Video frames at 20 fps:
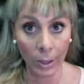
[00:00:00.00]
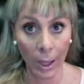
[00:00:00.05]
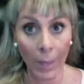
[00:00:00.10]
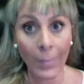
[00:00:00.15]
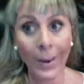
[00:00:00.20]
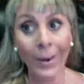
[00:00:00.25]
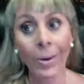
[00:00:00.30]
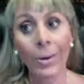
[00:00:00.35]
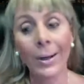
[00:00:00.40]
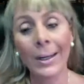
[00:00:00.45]

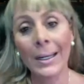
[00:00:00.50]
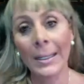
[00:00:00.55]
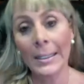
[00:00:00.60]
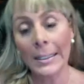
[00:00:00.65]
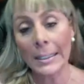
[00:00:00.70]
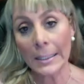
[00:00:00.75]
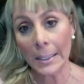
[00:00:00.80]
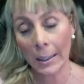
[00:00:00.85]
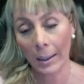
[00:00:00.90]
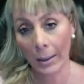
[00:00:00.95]
I'm a
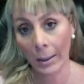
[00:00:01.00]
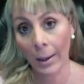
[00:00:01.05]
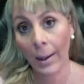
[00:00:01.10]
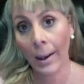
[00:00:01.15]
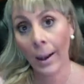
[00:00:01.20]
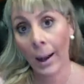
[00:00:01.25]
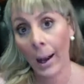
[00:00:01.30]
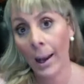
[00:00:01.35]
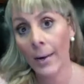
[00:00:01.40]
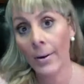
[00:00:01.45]
holistic
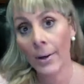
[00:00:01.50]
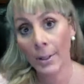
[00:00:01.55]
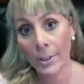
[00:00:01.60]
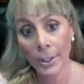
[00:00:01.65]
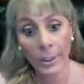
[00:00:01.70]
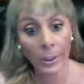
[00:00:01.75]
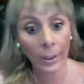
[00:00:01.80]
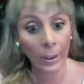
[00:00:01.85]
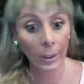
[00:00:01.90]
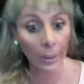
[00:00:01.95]

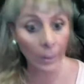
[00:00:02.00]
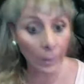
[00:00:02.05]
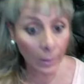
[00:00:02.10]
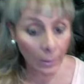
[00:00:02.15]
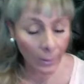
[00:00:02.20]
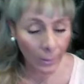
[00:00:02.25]
energy